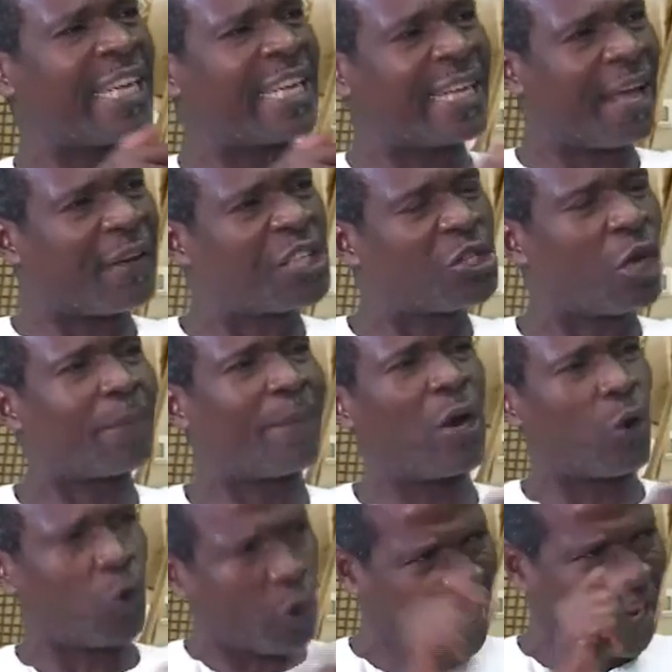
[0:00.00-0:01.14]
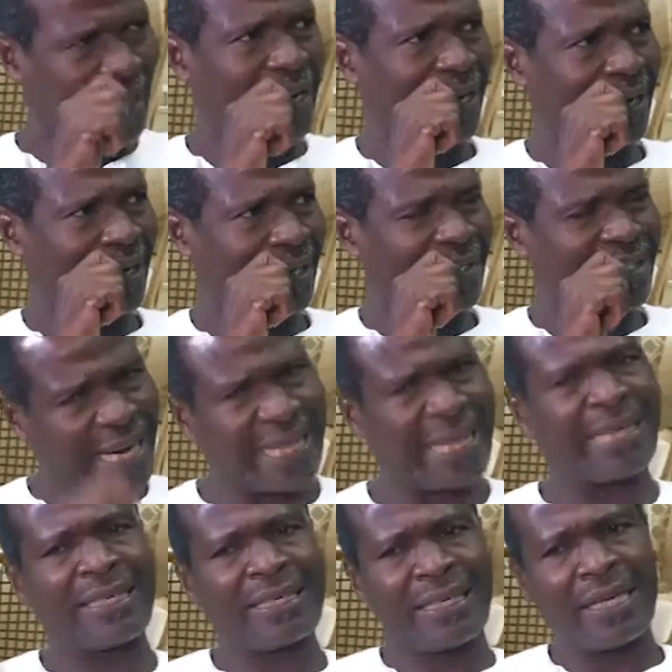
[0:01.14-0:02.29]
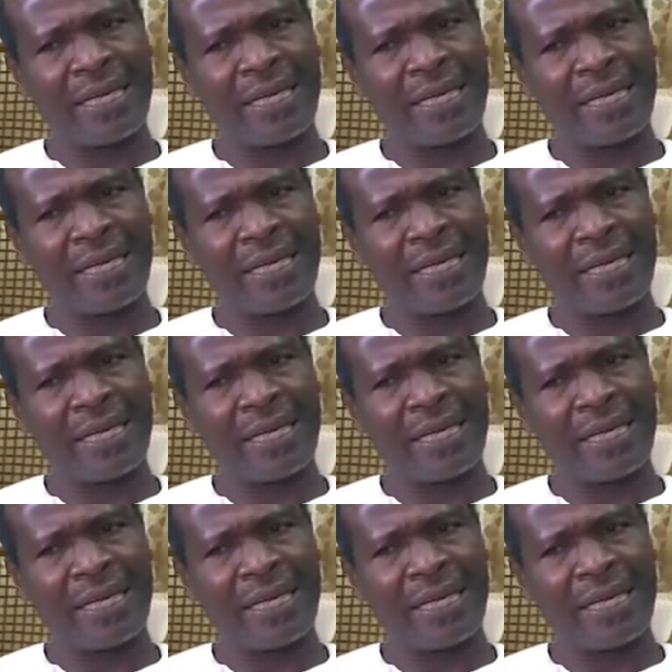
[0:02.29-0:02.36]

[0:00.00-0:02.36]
declaration by Okoye saying